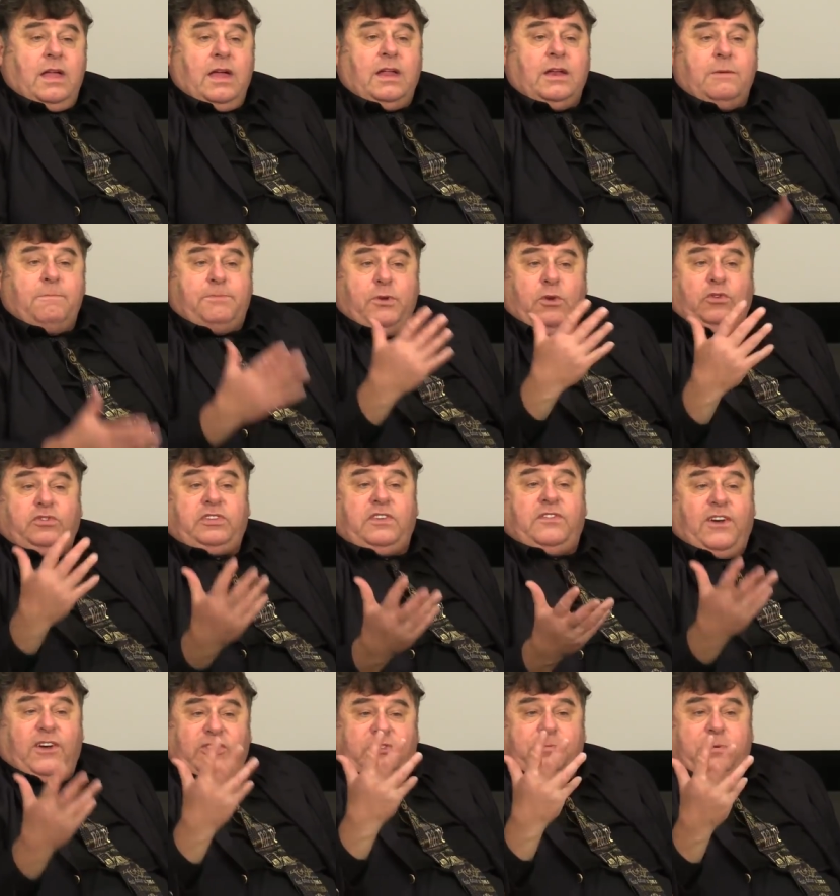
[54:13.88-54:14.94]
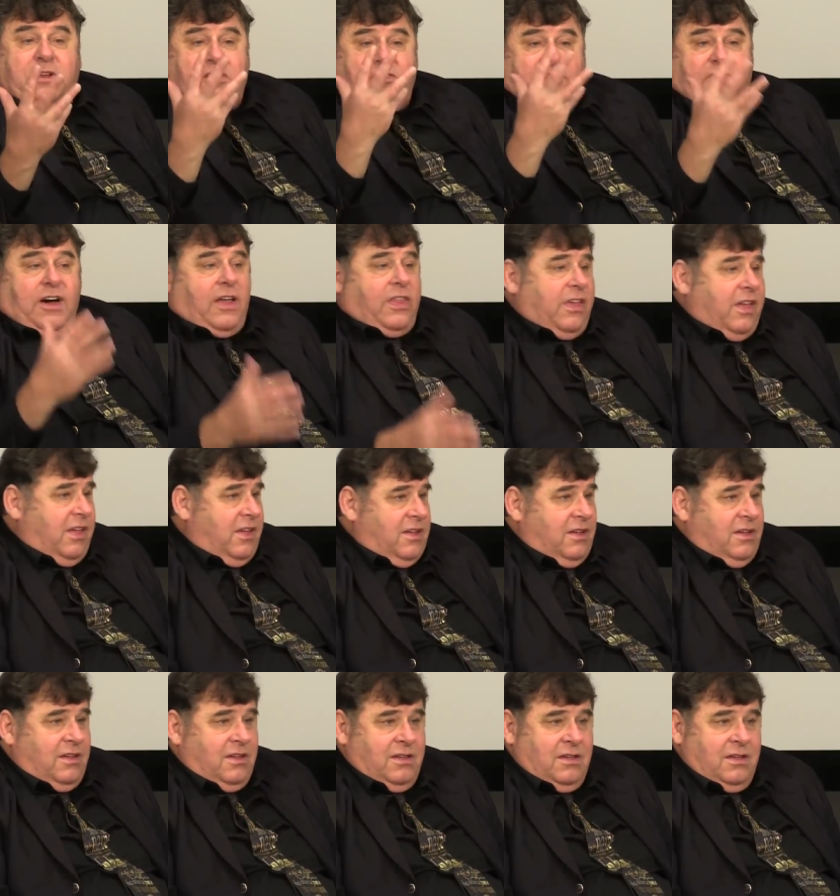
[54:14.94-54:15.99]
An abusive husband and father
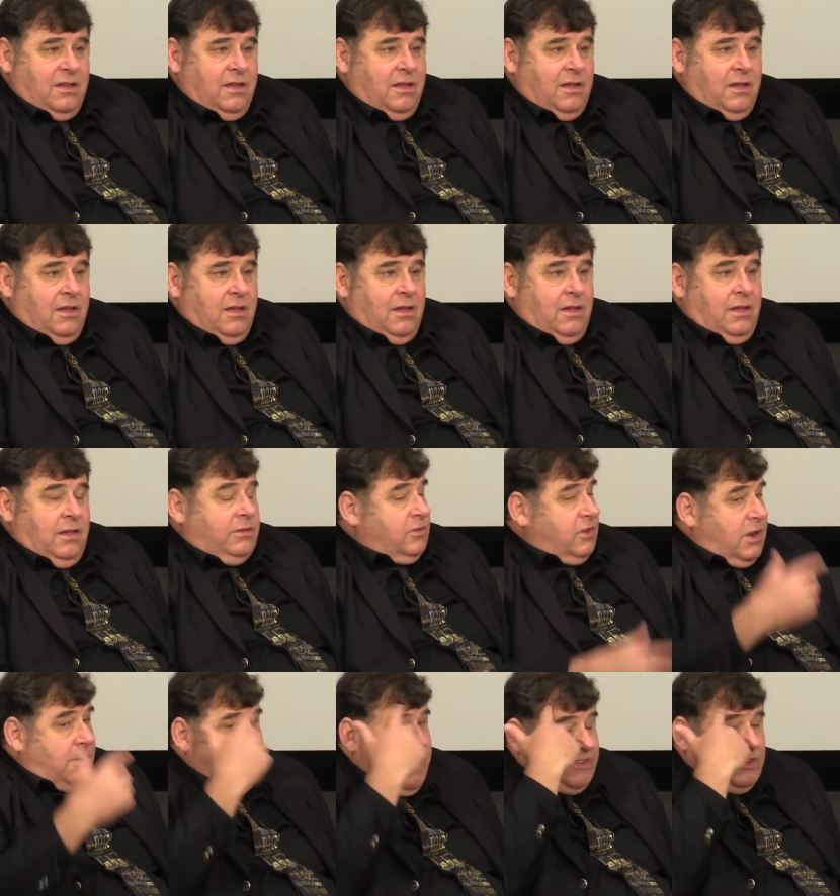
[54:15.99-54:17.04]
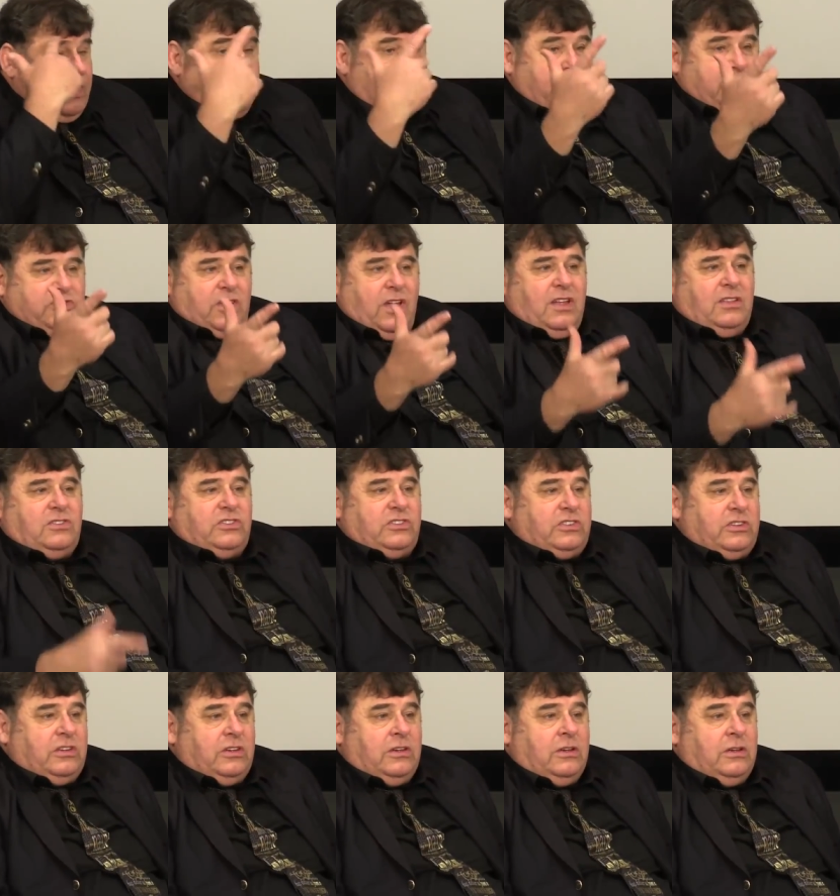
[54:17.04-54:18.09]
is going to mess up his
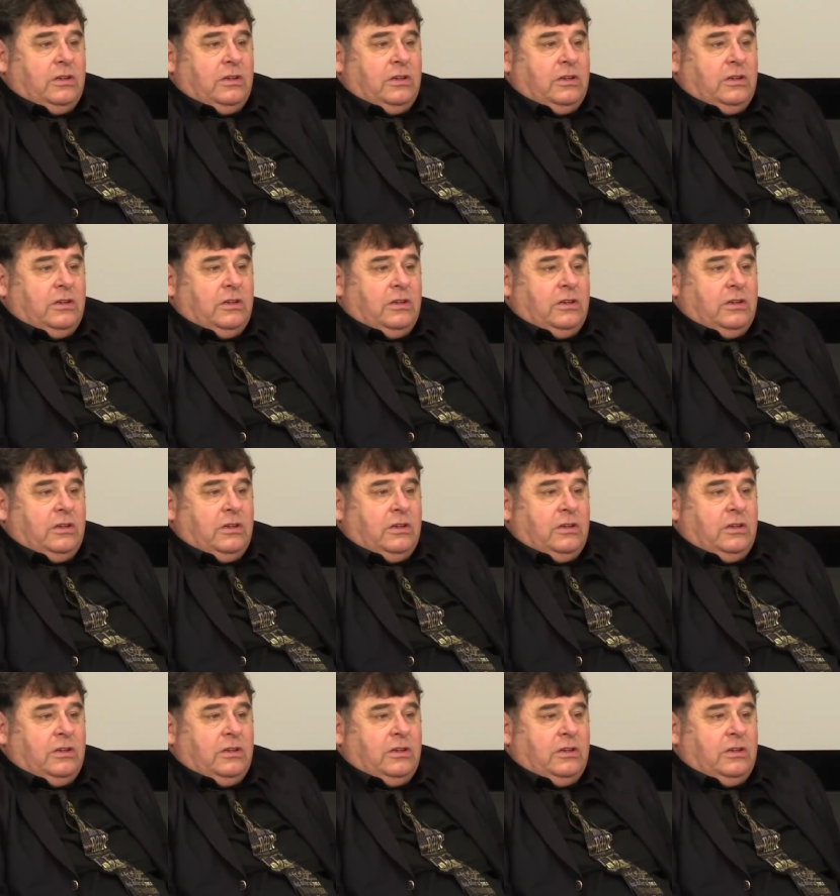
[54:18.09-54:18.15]
sons